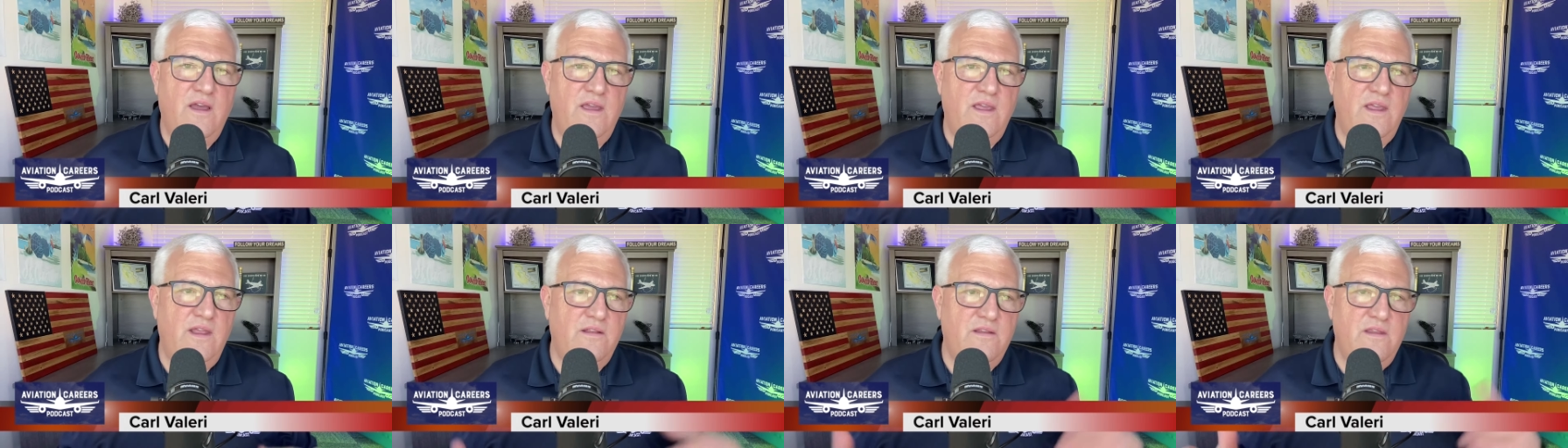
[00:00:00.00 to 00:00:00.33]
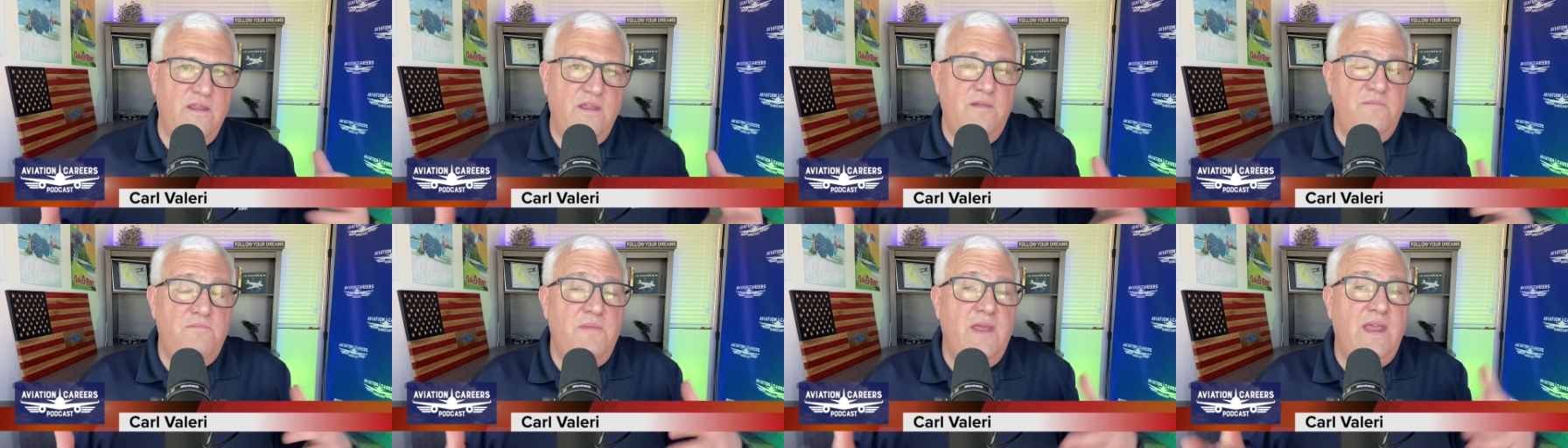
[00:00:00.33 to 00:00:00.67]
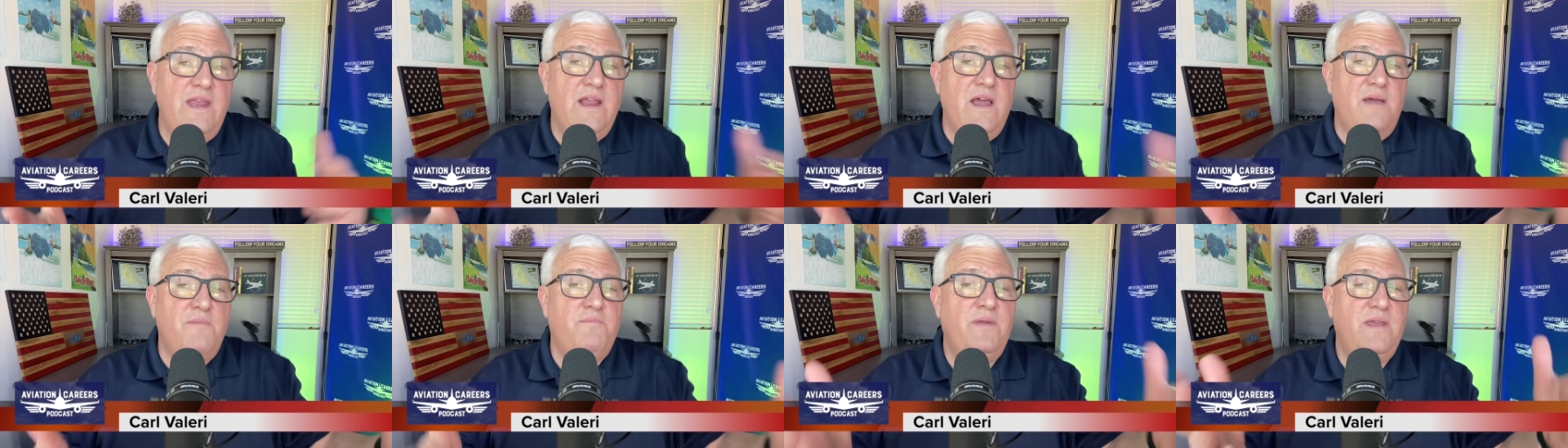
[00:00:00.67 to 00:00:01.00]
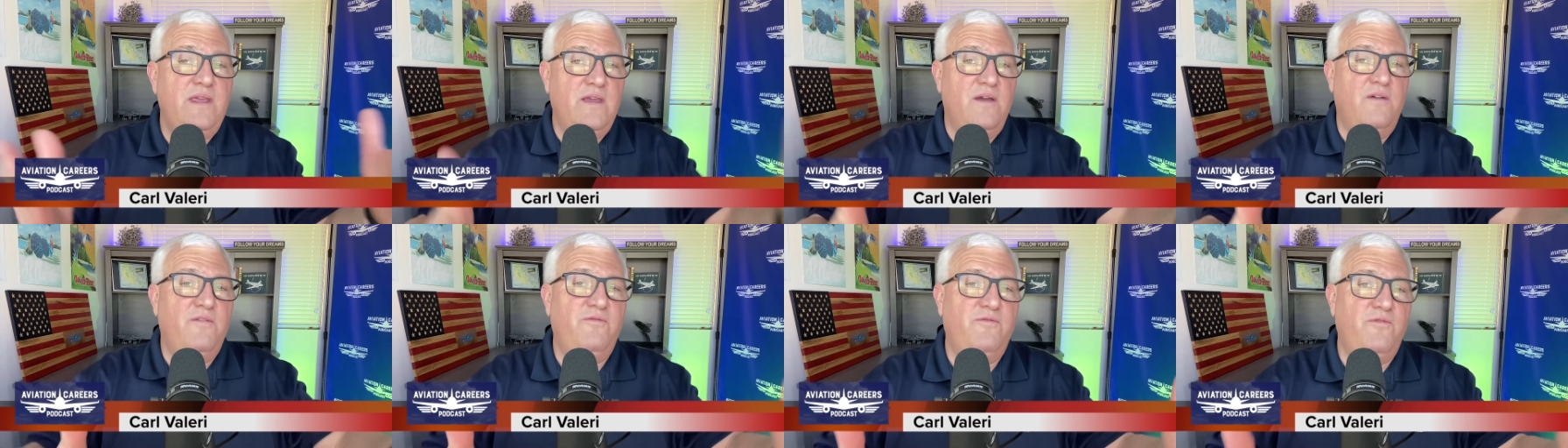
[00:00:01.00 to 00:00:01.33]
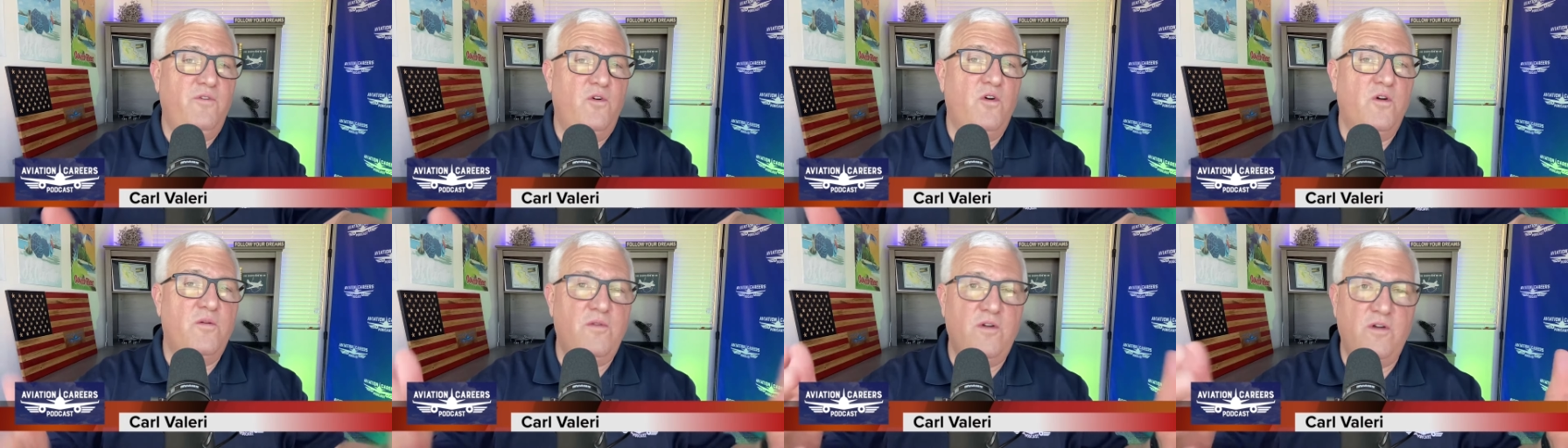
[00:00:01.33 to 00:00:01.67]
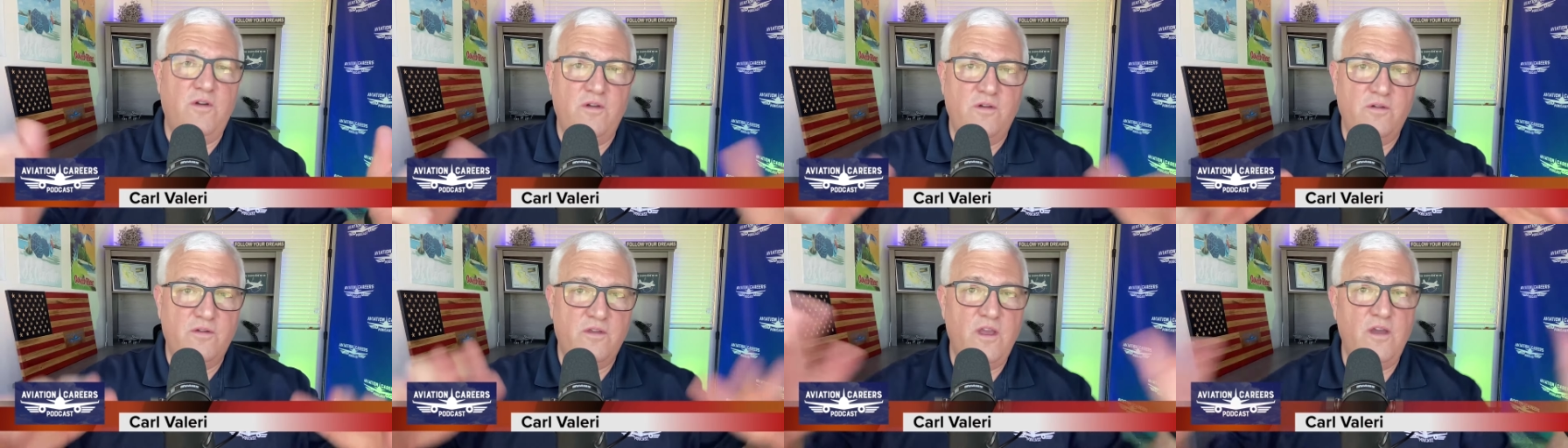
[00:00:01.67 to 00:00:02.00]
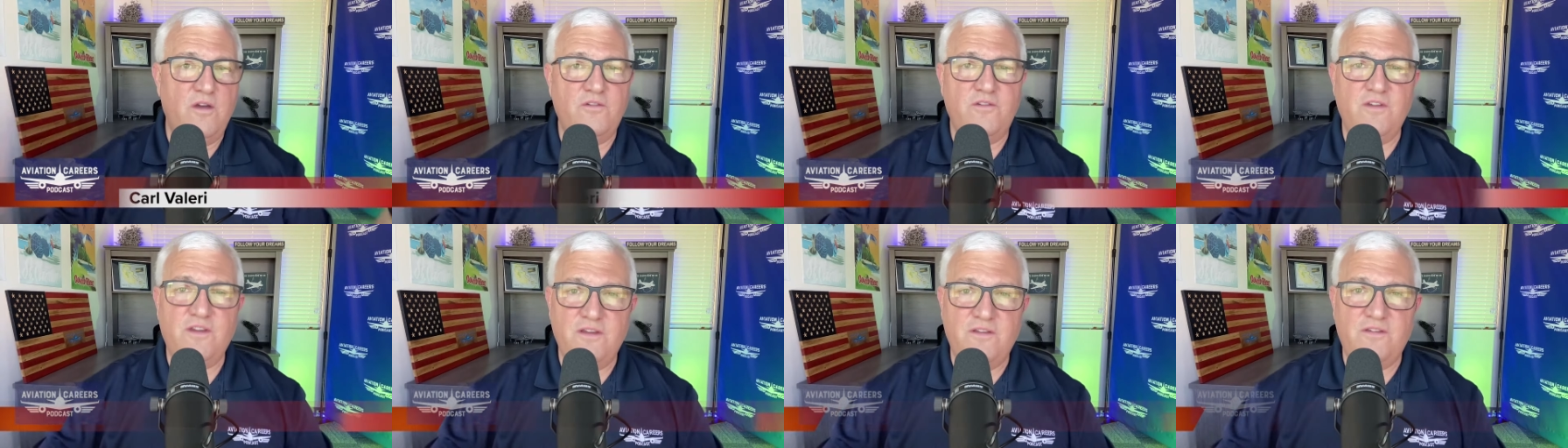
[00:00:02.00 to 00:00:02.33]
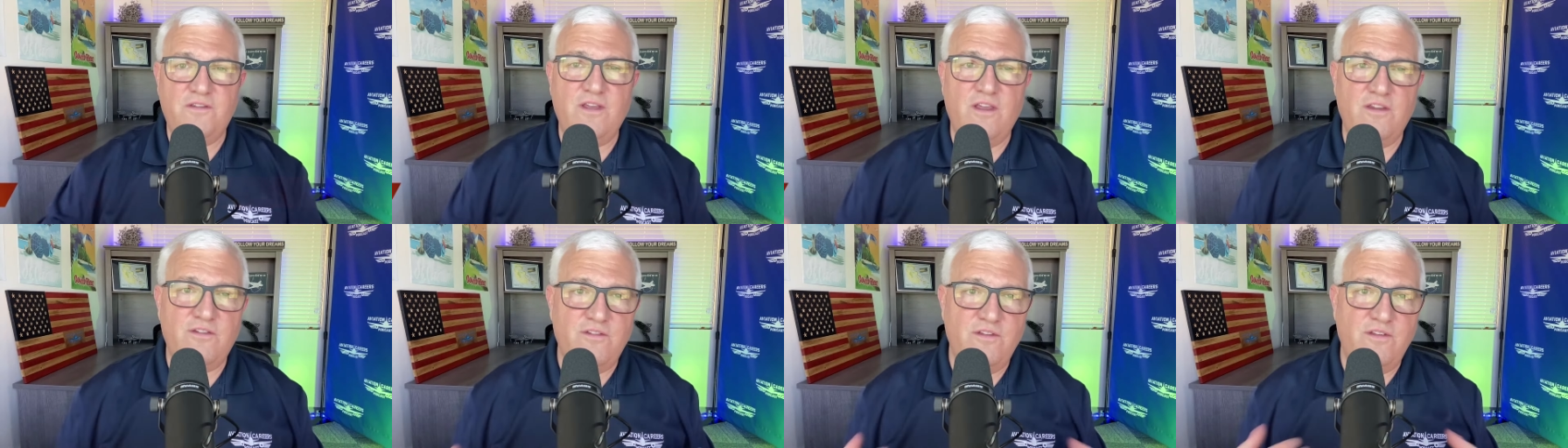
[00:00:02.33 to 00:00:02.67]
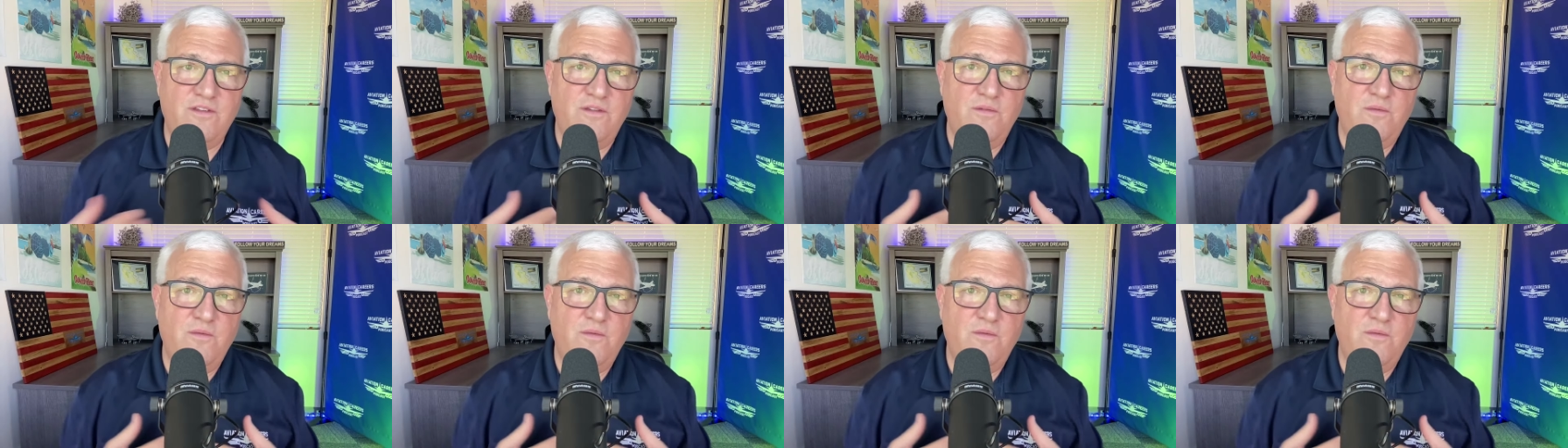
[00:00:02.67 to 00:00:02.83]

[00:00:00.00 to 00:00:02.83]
It may not be a formal coaching session.